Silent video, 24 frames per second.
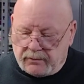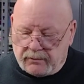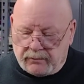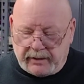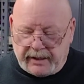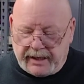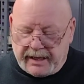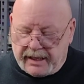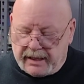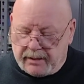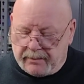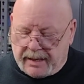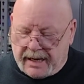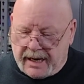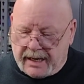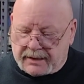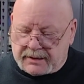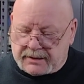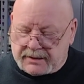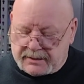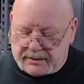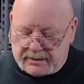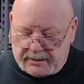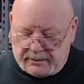Right out of the
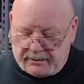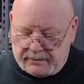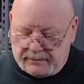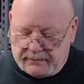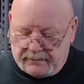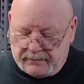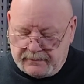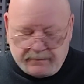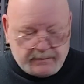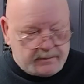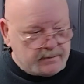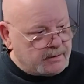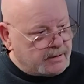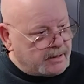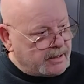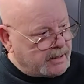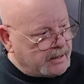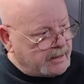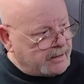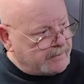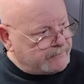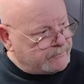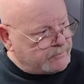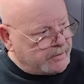box,
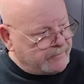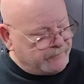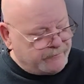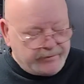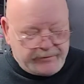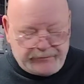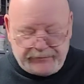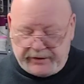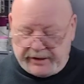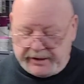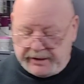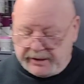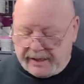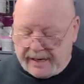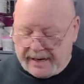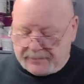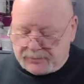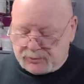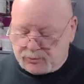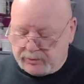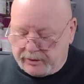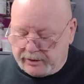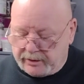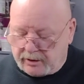I've run 15
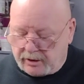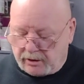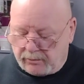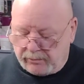laps with it